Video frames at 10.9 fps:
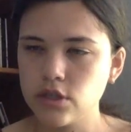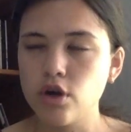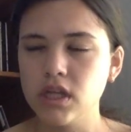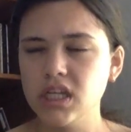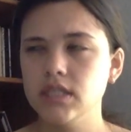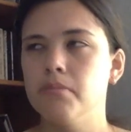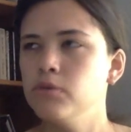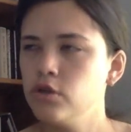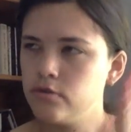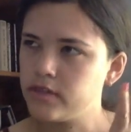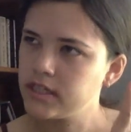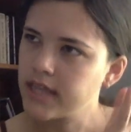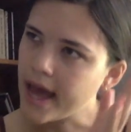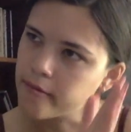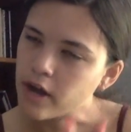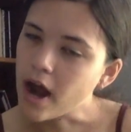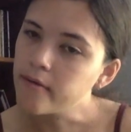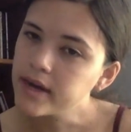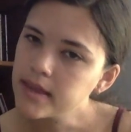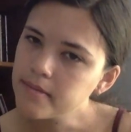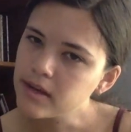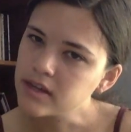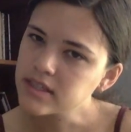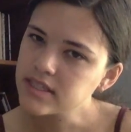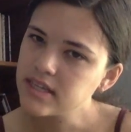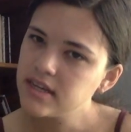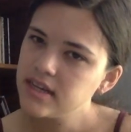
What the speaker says: or at least the movies. I have not read the books.